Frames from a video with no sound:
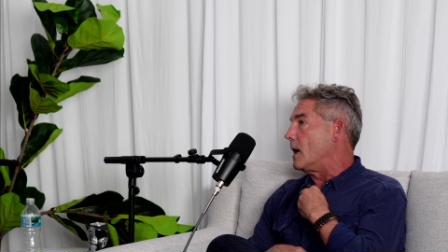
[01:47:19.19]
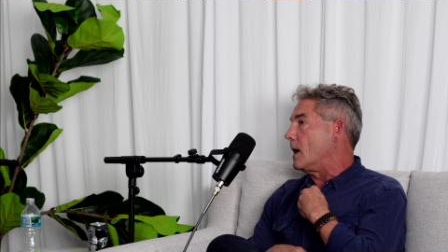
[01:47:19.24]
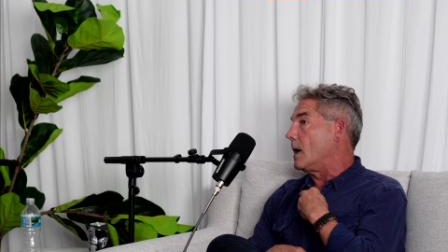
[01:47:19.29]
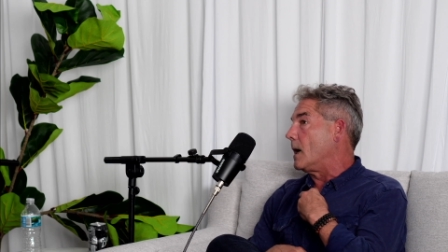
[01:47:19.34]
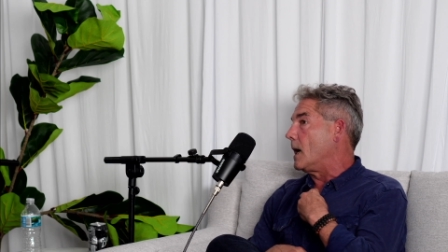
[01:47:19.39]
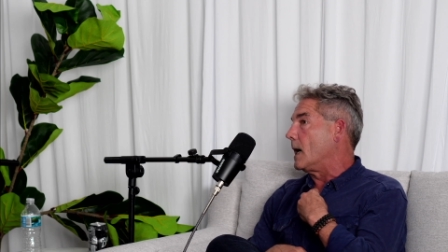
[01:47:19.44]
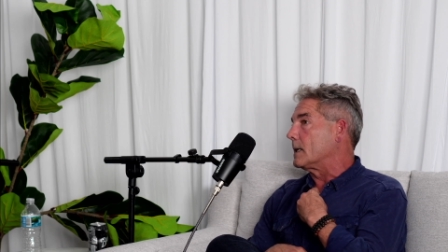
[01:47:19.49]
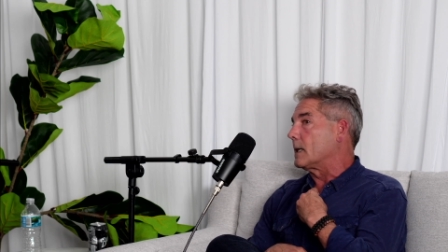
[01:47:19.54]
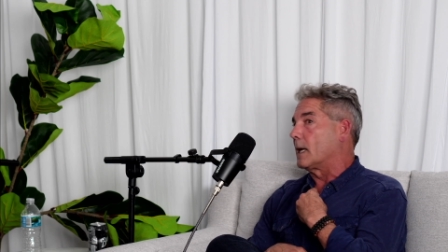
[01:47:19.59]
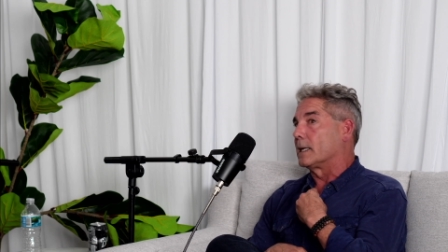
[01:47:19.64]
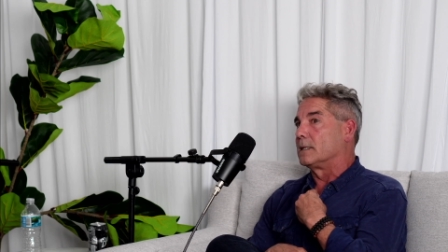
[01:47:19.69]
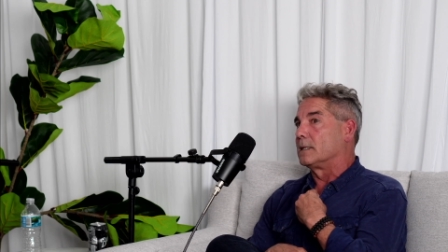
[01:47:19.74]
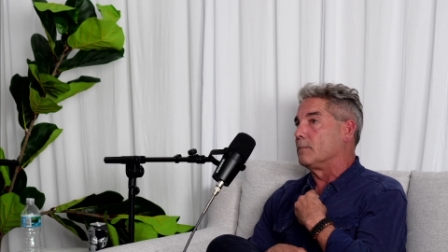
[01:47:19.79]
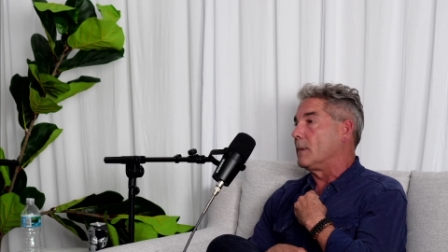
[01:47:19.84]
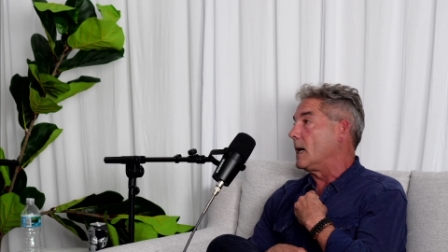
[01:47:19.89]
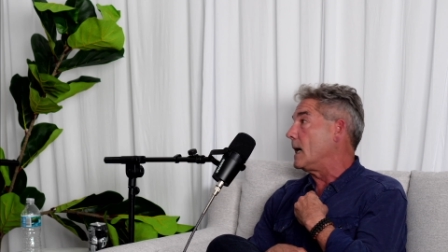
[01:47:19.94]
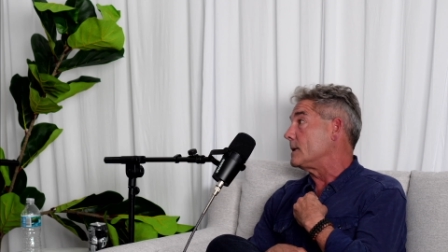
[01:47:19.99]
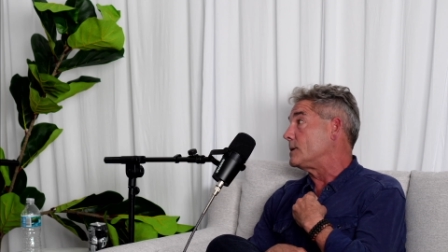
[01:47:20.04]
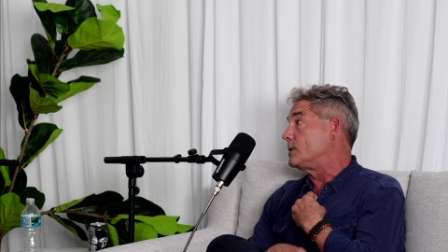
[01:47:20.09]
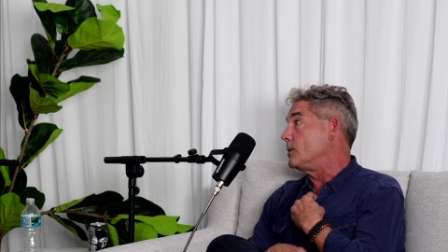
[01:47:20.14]
I'd like to
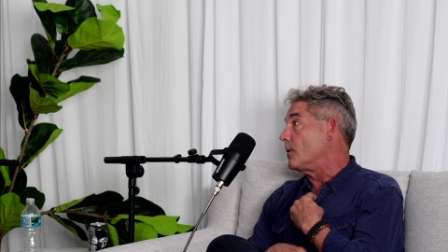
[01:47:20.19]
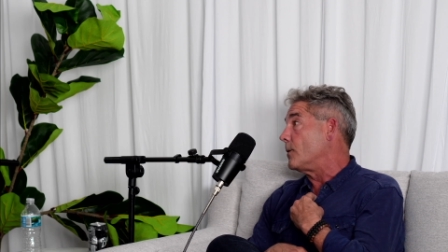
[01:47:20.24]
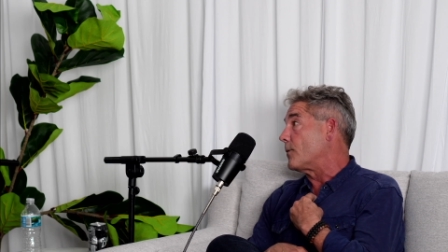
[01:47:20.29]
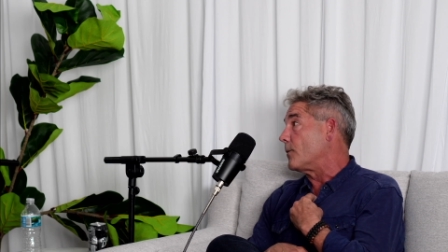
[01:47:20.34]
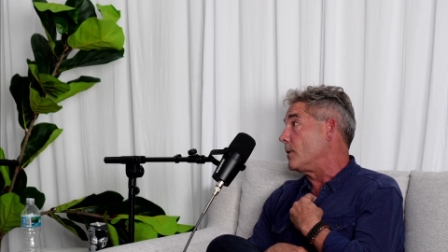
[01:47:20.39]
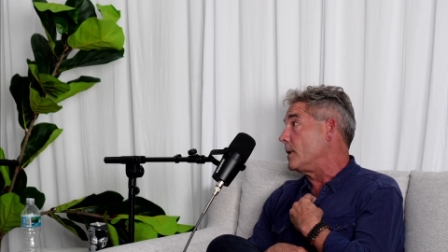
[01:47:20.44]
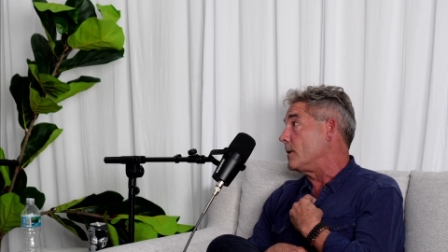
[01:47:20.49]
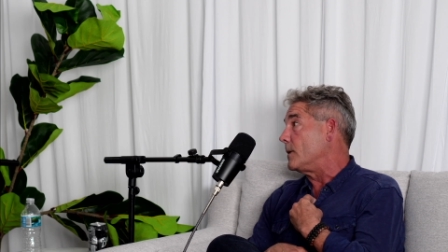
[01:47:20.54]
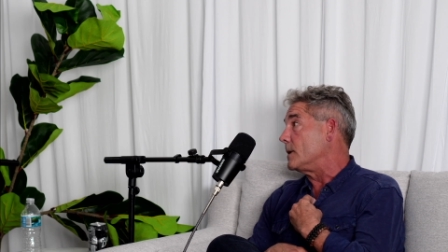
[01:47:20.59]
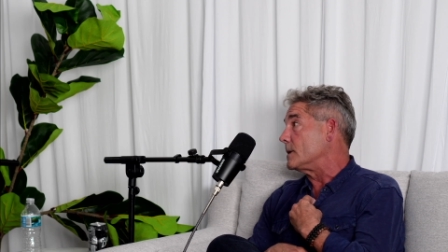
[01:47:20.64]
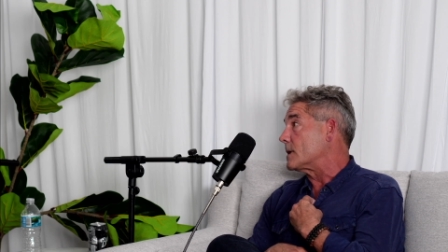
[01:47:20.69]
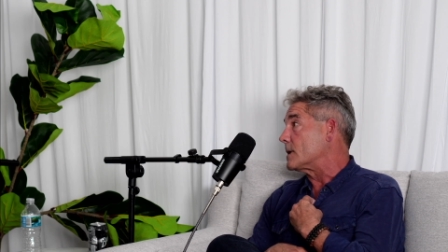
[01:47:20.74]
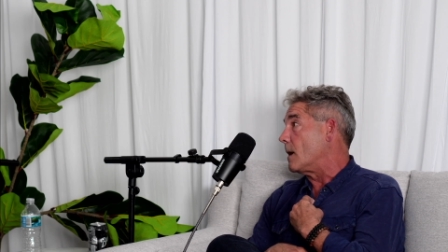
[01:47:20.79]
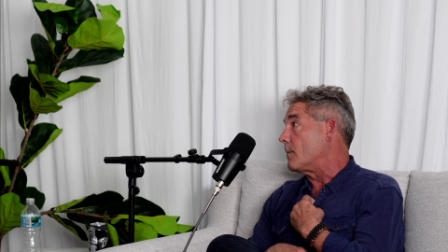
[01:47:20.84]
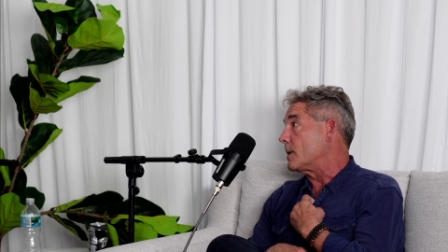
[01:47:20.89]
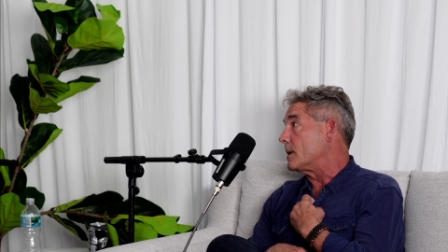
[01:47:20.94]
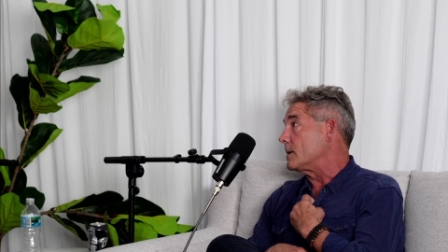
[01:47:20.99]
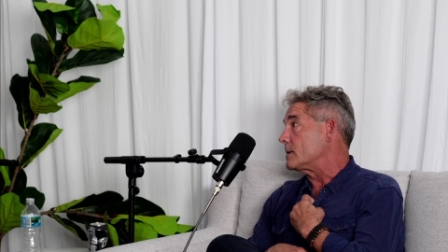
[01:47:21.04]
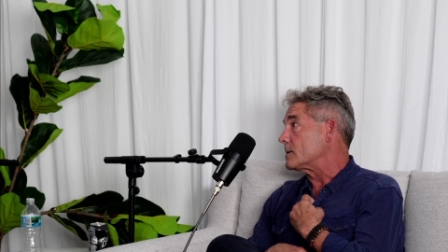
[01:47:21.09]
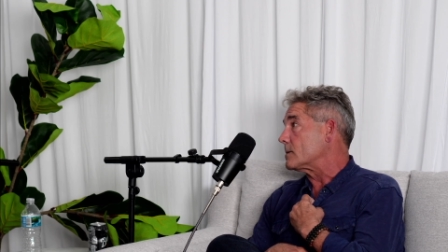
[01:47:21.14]
buy 2 or 3 of these
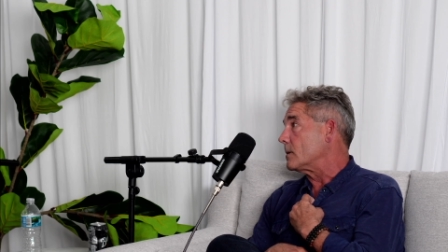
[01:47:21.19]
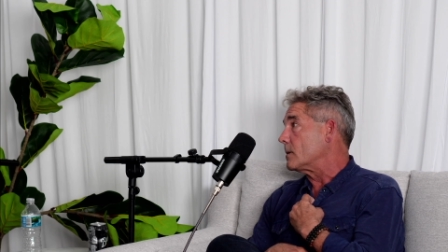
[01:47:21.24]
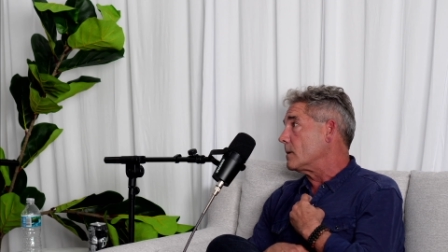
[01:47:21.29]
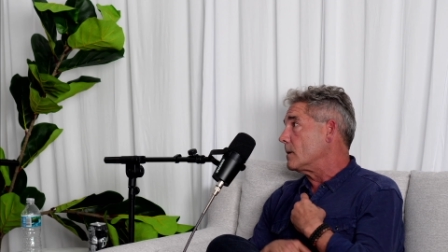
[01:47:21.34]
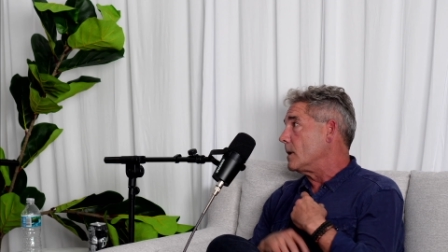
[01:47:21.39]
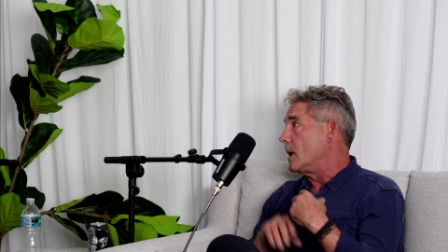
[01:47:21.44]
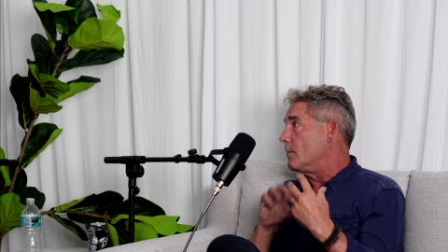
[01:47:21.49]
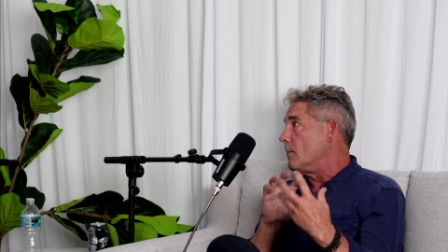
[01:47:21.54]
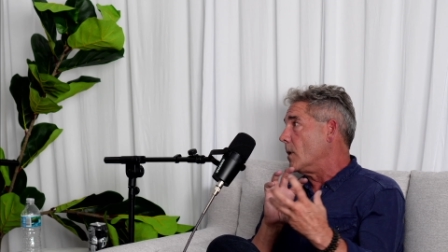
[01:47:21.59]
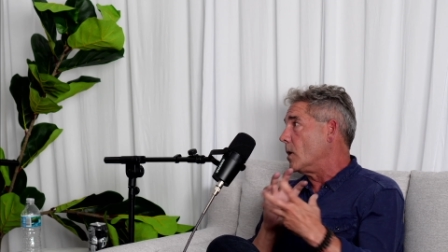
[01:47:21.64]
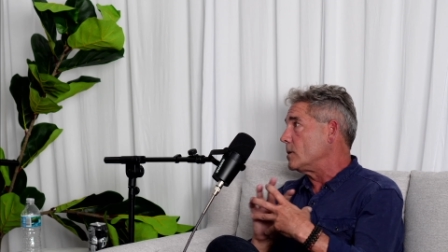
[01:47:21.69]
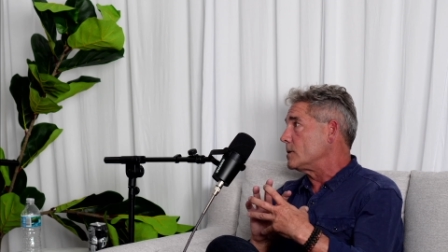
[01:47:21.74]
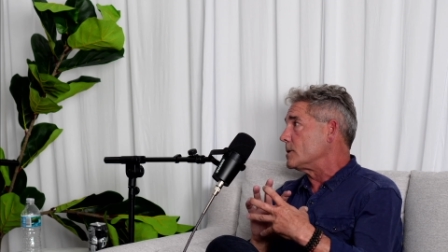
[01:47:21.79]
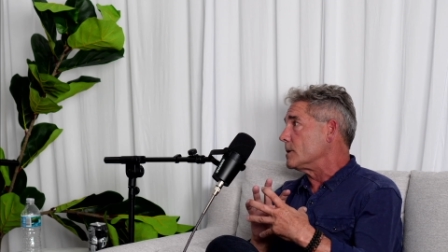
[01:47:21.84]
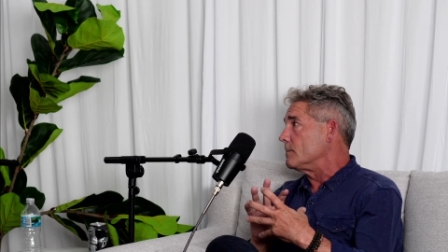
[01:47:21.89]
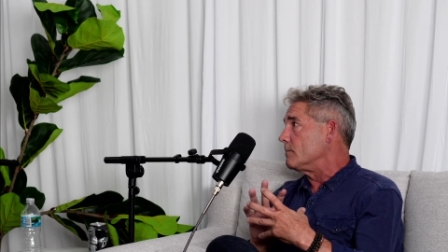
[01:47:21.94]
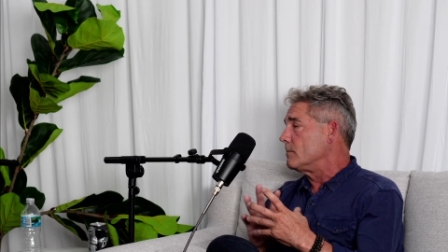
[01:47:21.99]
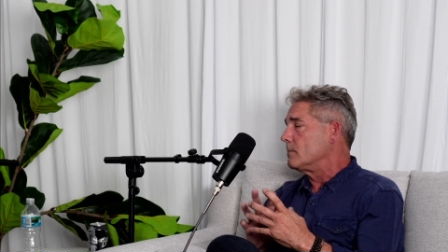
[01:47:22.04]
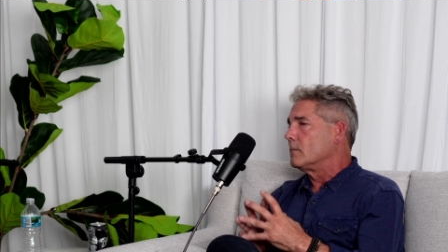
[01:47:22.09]
companies and merge them.